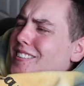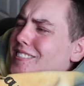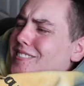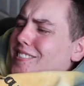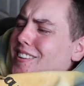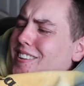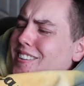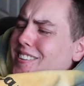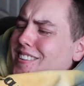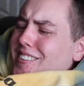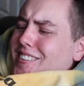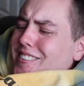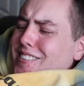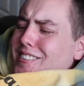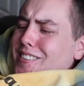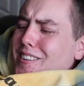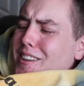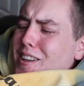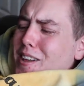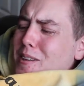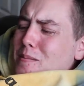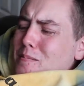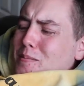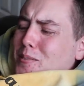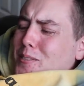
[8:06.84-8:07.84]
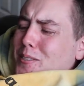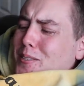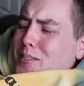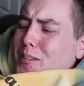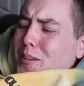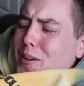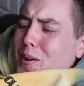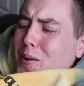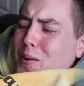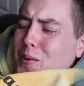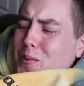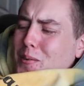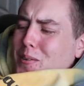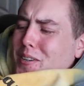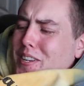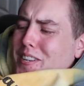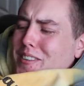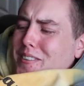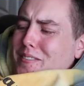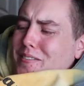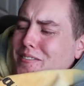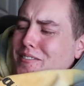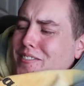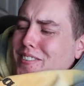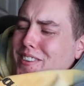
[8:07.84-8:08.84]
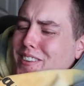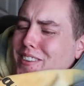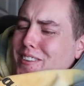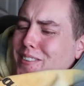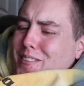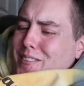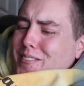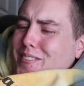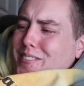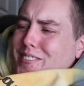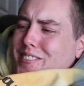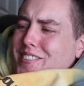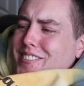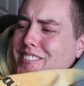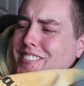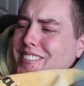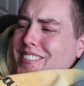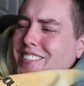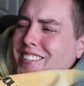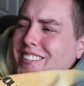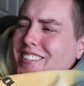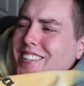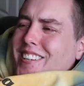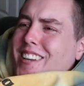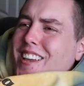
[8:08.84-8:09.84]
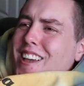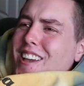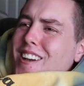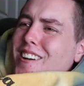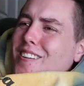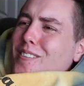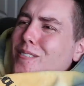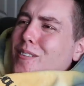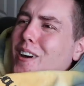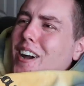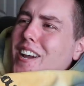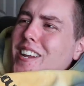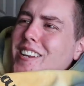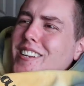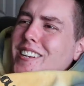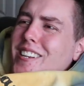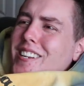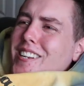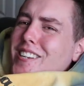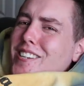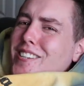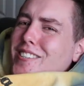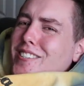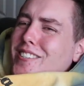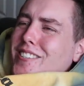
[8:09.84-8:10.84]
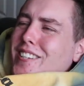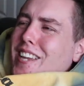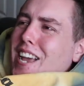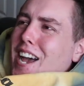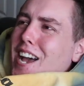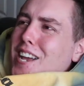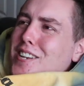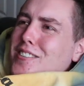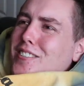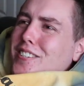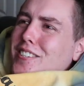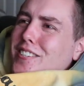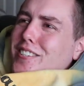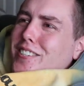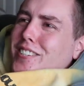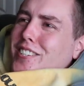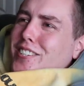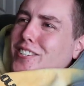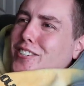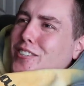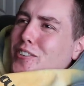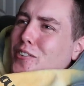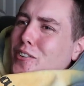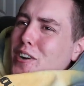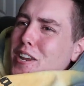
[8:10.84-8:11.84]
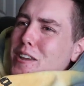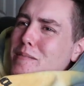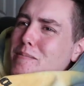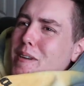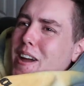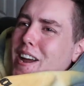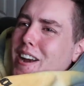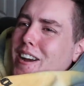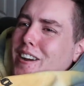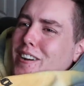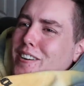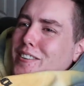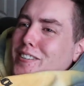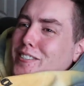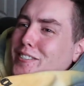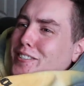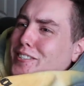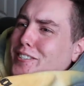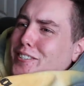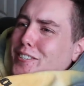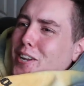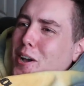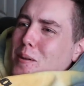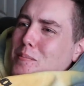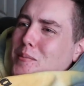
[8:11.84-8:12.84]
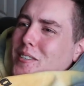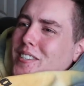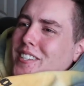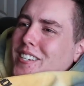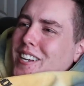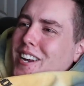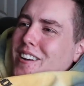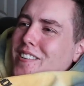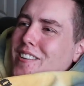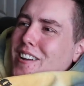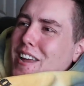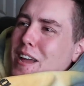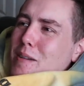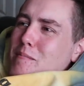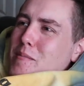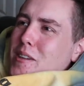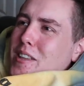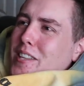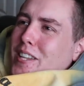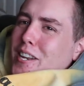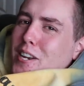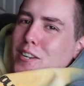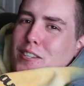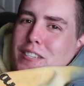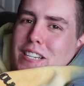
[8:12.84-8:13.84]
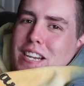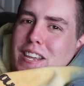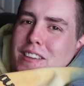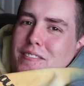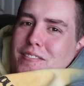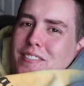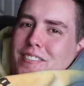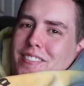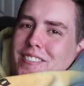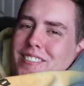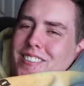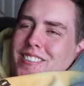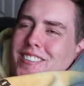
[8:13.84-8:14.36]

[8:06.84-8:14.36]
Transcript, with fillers: I'm so confused. Why did he just casually just scream at her, stop staring at me, and then just leave?